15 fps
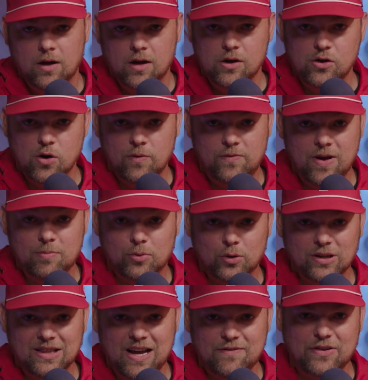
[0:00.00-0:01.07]
November
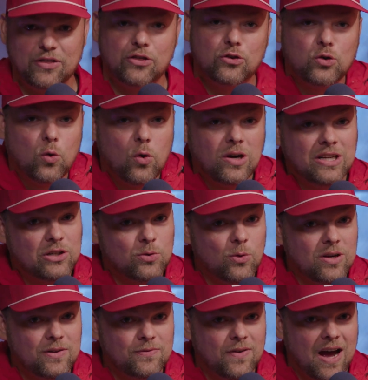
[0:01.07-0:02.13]
11th,
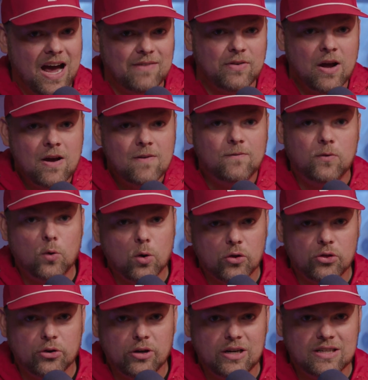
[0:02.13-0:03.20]
2025,
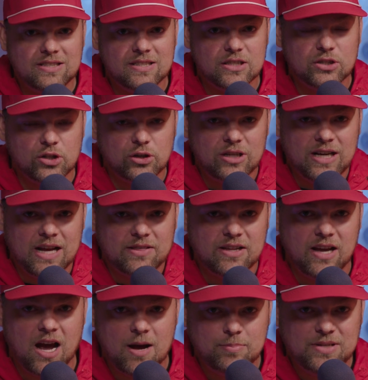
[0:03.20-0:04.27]
4:30 to 6:30 at
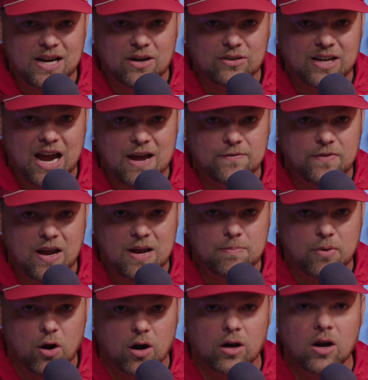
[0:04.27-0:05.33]
the Uptown Cafe
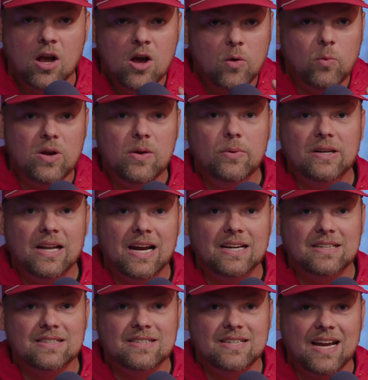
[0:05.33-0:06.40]
Bar. We would like
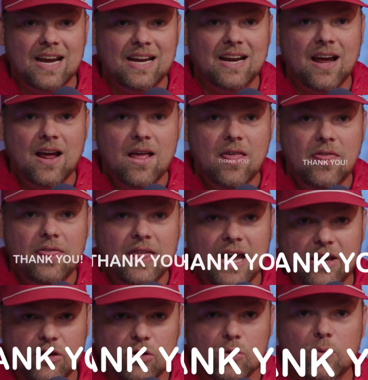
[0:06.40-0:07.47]
to say
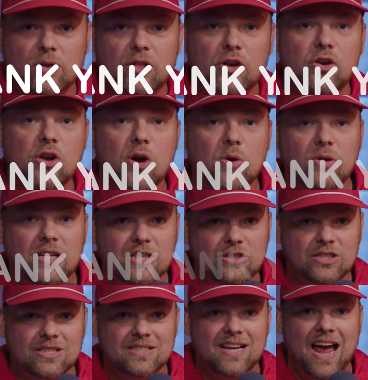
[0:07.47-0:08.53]
thank you with a no
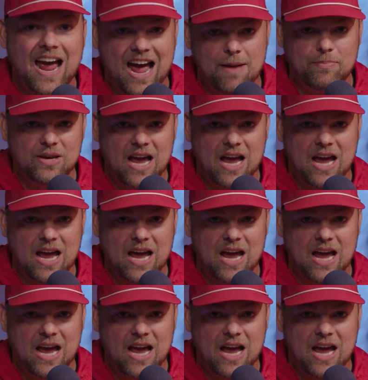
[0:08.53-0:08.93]
dishes happy